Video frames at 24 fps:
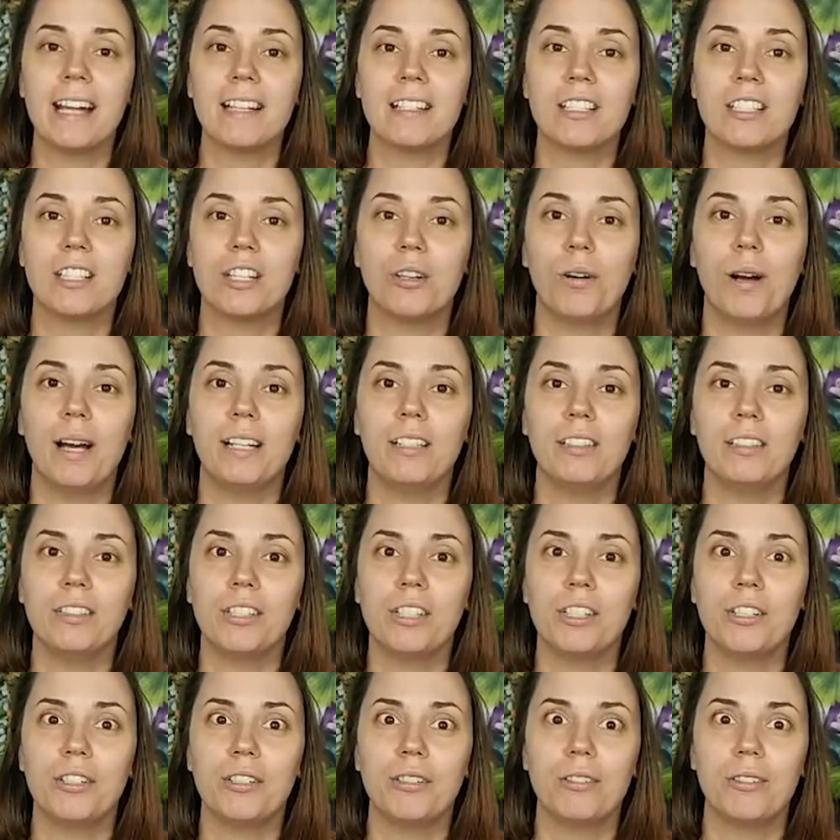So I don't
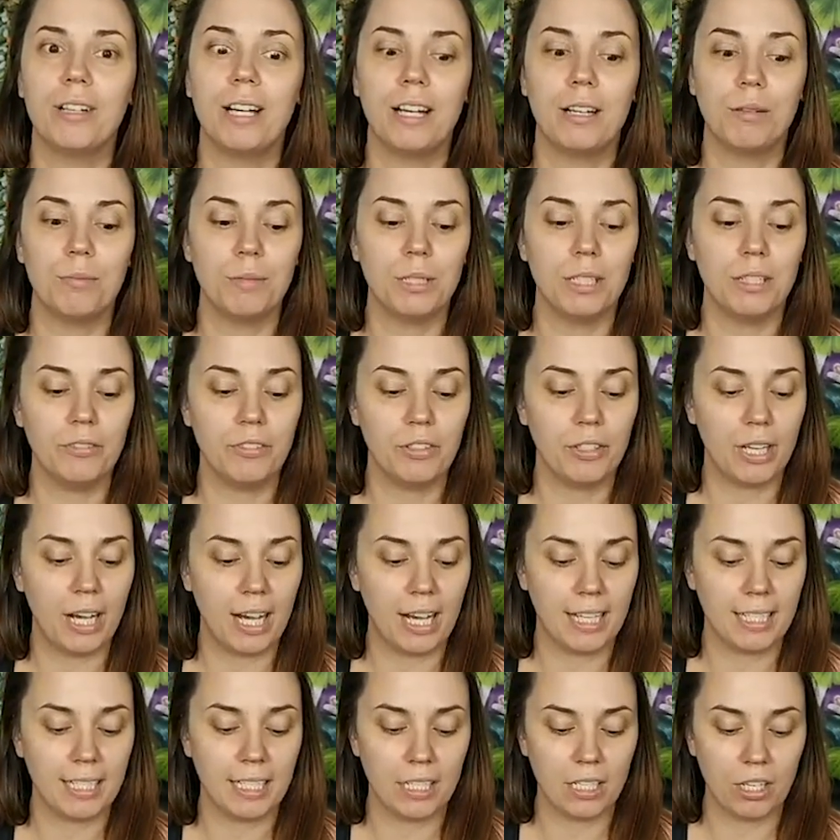know how many of you
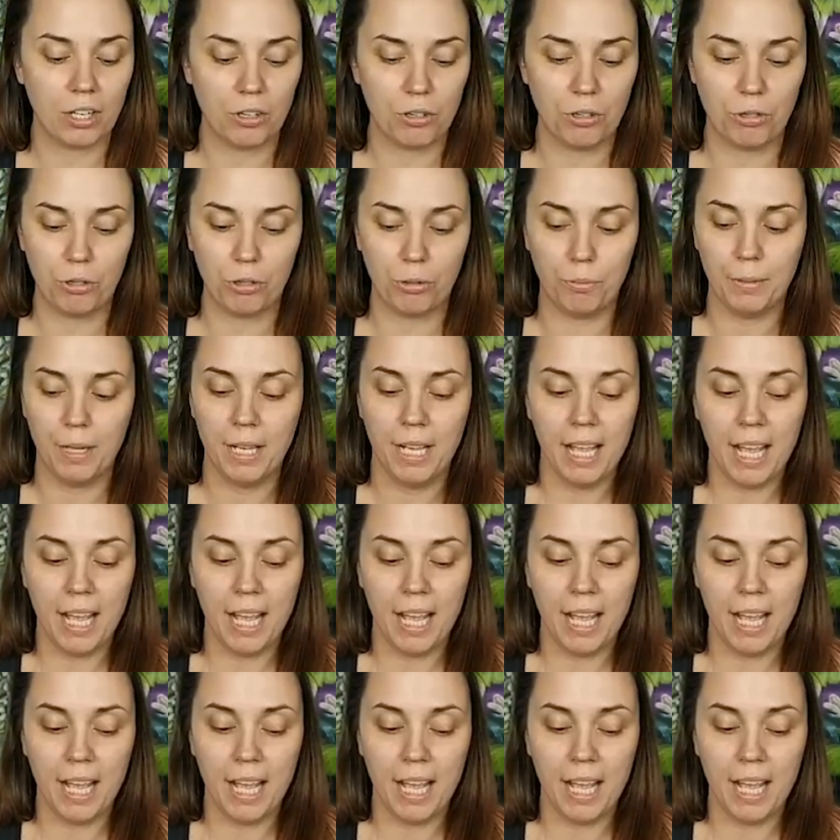guys at home